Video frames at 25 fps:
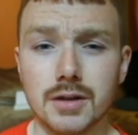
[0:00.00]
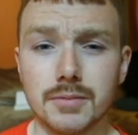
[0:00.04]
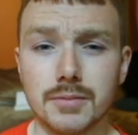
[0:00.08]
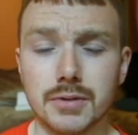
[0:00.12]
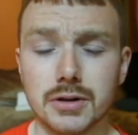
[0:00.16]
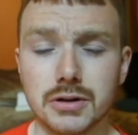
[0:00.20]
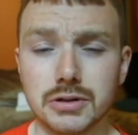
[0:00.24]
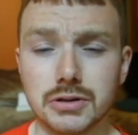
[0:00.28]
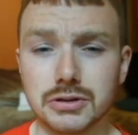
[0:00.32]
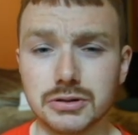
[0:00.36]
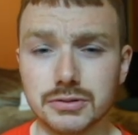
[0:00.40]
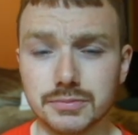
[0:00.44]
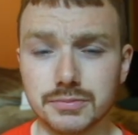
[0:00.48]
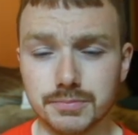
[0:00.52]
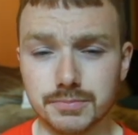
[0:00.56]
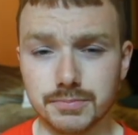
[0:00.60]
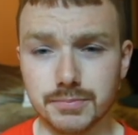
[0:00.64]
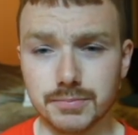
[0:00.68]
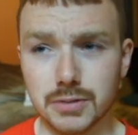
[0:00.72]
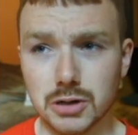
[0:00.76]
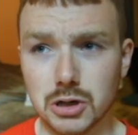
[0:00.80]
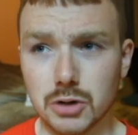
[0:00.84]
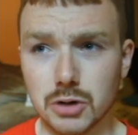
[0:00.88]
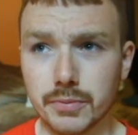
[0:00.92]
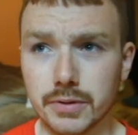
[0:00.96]
because
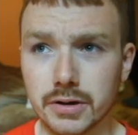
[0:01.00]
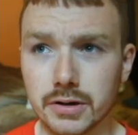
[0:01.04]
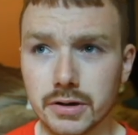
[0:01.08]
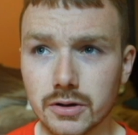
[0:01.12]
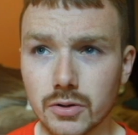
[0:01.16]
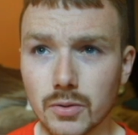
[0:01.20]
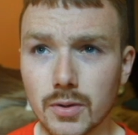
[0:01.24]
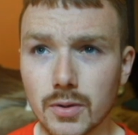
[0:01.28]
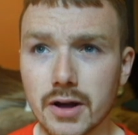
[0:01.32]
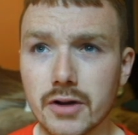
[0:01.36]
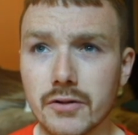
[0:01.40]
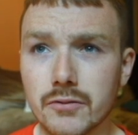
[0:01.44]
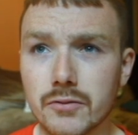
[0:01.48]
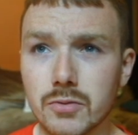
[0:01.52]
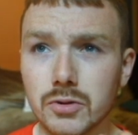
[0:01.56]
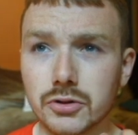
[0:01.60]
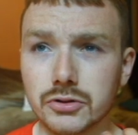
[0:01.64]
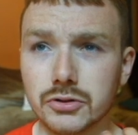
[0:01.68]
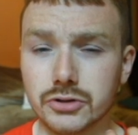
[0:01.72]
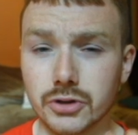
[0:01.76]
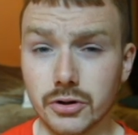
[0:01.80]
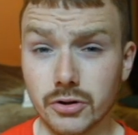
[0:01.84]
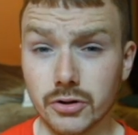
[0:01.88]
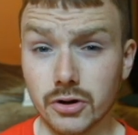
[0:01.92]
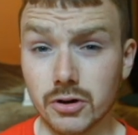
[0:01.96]
becoming aware of
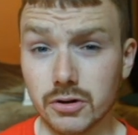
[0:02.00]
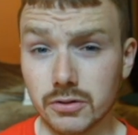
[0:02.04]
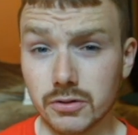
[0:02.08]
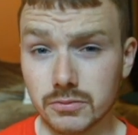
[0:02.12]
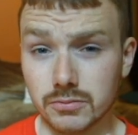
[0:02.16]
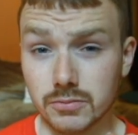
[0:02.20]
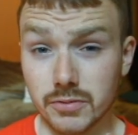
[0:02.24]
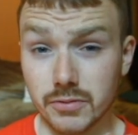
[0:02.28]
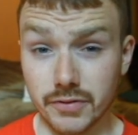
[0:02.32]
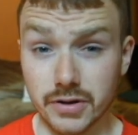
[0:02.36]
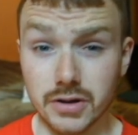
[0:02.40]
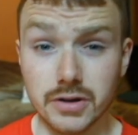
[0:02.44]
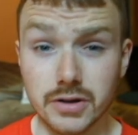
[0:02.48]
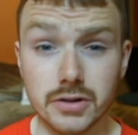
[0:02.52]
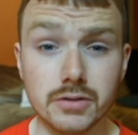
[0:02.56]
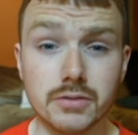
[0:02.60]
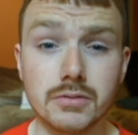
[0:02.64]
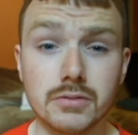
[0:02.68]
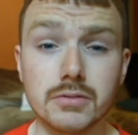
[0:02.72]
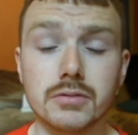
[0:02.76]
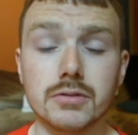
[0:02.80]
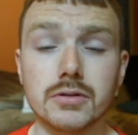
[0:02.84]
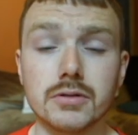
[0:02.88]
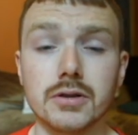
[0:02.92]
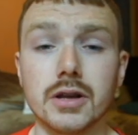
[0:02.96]
what's going on within
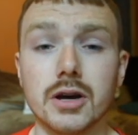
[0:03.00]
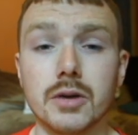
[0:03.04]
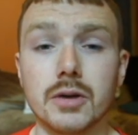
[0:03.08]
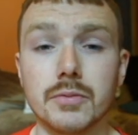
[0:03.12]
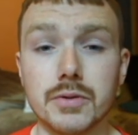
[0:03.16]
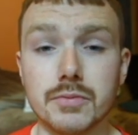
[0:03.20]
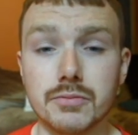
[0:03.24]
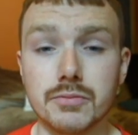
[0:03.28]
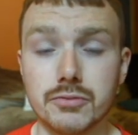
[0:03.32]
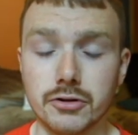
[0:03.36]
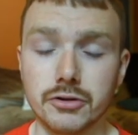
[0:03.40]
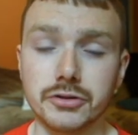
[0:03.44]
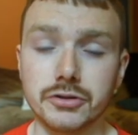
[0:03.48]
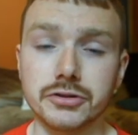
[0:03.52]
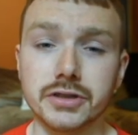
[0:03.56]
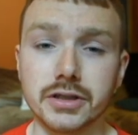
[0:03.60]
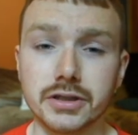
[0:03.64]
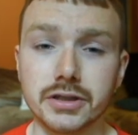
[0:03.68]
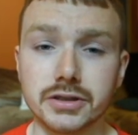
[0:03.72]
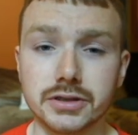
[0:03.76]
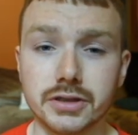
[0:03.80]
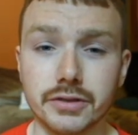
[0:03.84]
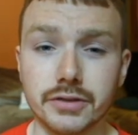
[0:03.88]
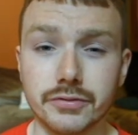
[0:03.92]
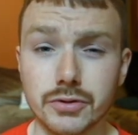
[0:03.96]
you can help you
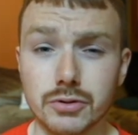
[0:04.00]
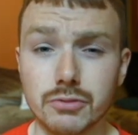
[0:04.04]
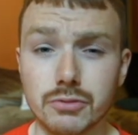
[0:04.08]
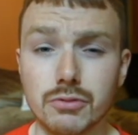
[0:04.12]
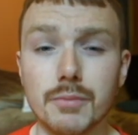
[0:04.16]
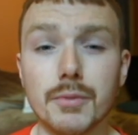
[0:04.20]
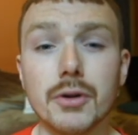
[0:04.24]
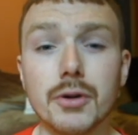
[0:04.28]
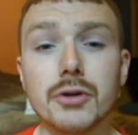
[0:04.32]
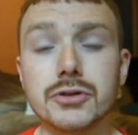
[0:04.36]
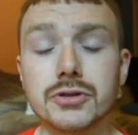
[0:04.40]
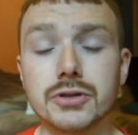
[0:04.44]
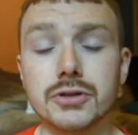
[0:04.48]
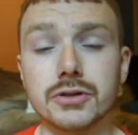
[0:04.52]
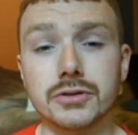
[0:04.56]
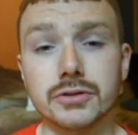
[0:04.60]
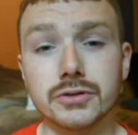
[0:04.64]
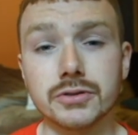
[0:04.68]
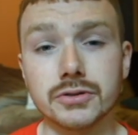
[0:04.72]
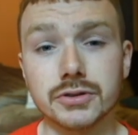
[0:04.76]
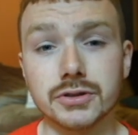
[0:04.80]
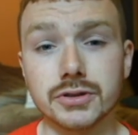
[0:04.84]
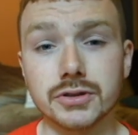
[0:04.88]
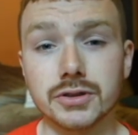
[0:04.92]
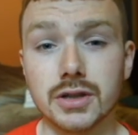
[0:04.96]
process difficult
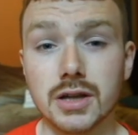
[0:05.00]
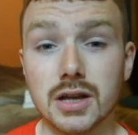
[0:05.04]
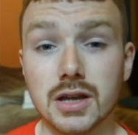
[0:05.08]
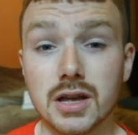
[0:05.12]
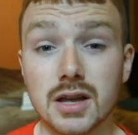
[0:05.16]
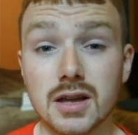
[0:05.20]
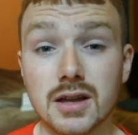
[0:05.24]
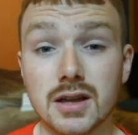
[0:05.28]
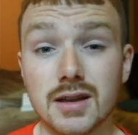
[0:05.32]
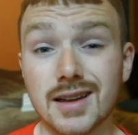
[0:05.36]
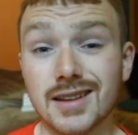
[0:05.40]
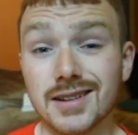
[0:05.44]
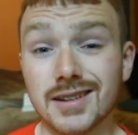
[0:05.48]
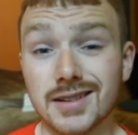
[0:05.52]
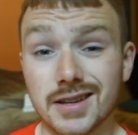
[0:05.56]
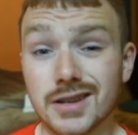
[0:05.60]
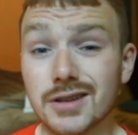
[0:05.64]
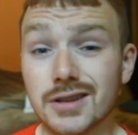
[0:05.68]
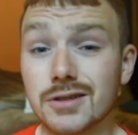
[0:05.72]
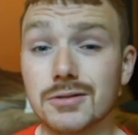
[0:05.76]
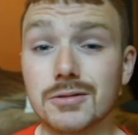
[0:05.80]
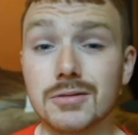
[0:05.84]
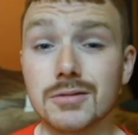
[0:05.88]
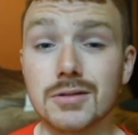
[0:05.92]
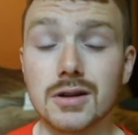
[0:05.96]
emotions and
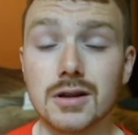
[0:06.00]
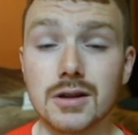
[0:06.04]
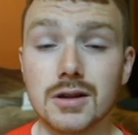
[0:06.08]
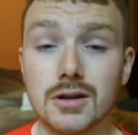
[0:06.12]
heal,